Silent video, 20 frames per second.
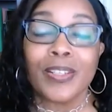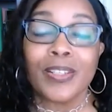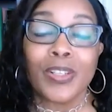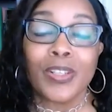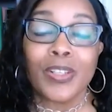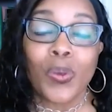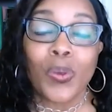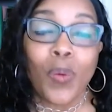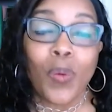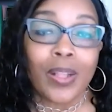
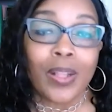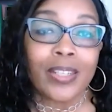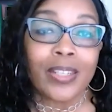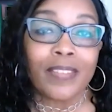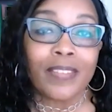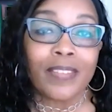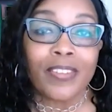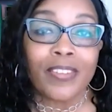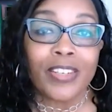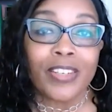quality of
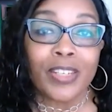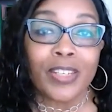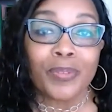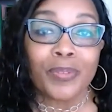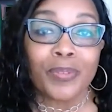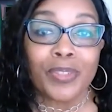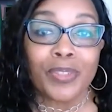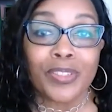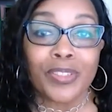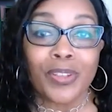their end
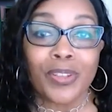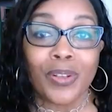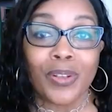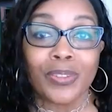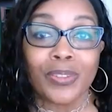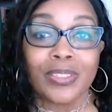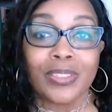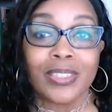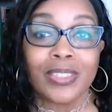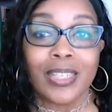
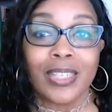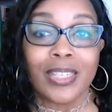results.